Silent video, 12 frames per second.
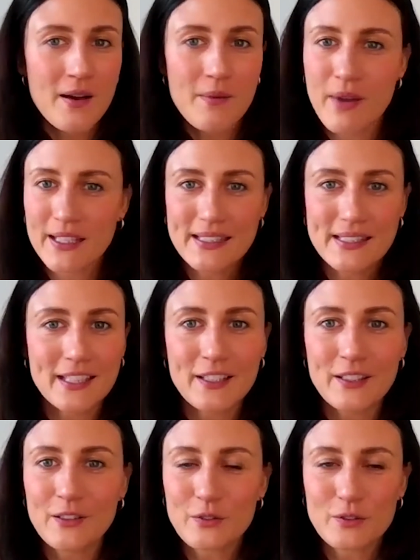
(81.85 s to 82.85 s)
my
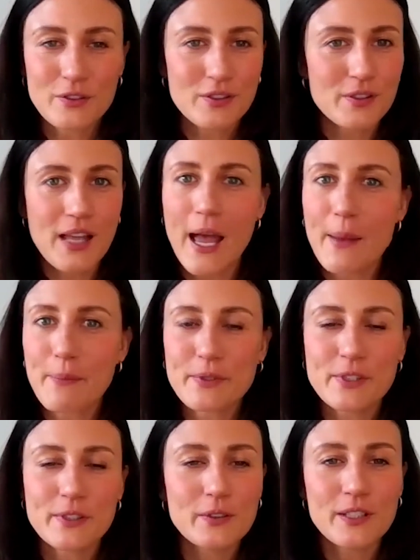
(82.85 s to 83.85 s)
skin looks
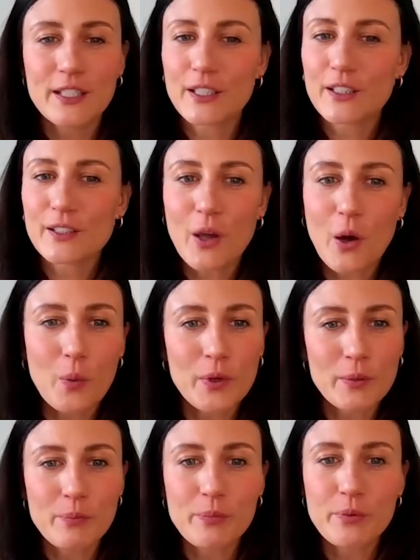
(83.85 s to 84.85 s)
absolutely
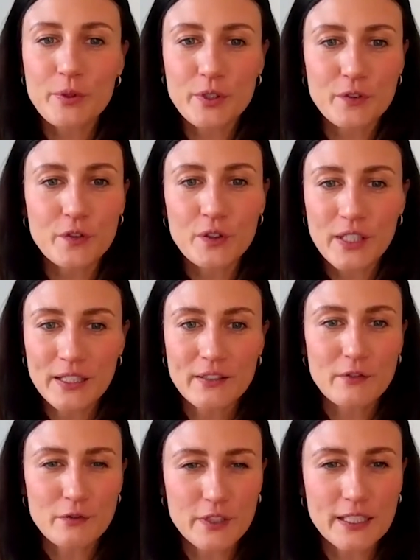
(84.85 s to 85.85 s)
glowing, beautiful, and
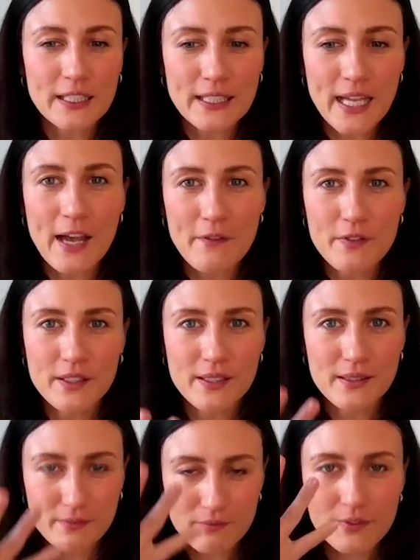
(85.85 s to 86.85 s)
really have
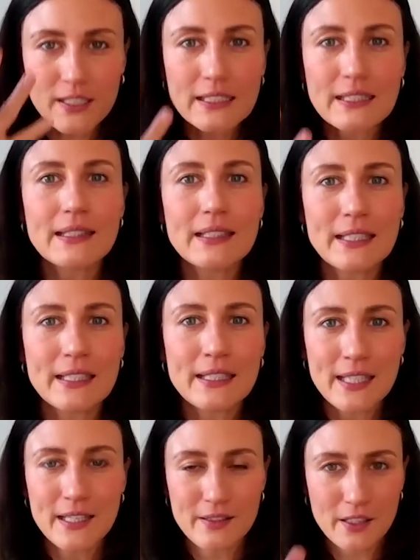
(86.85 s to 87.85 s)
this clean
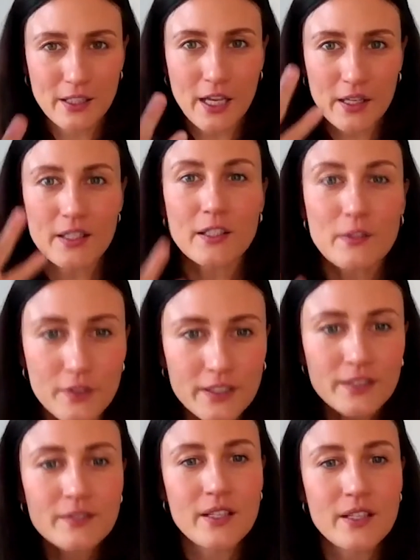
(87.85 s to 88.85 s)
and
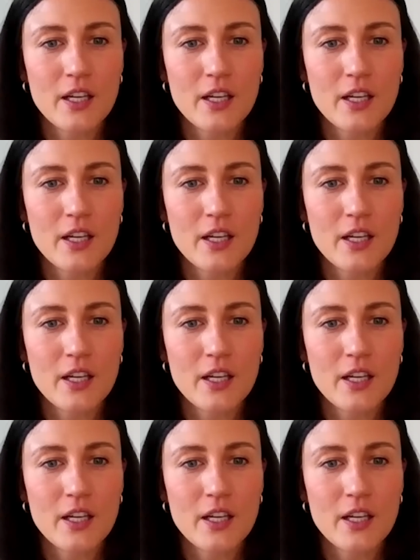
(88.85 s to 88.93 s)
even